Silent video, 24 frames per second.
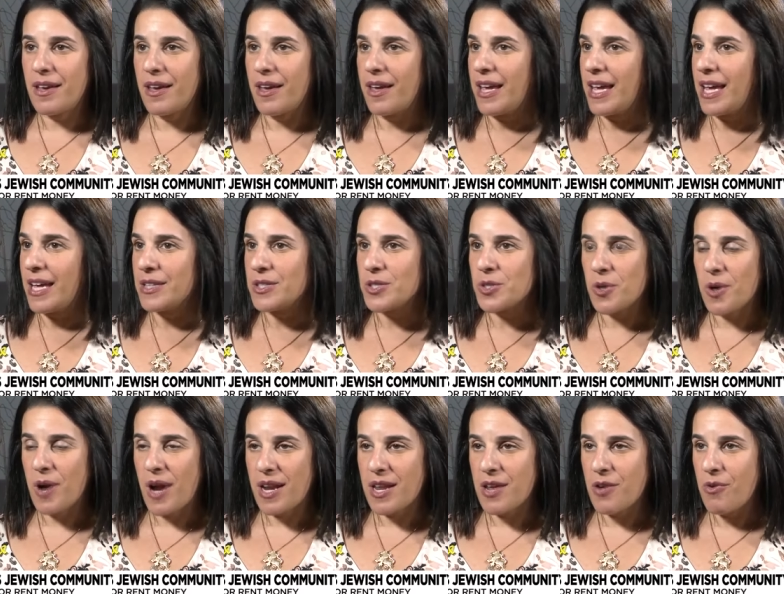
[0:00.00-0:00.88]
to
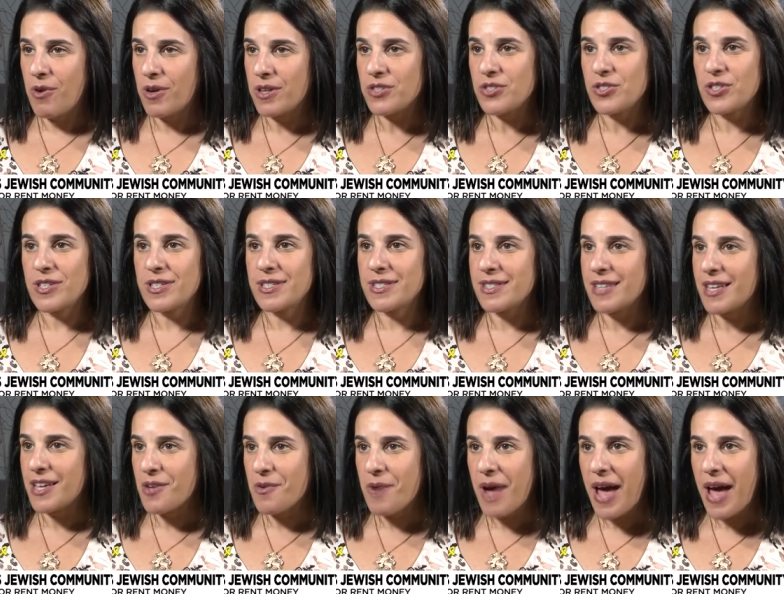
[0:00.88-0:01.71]
answer any questions that you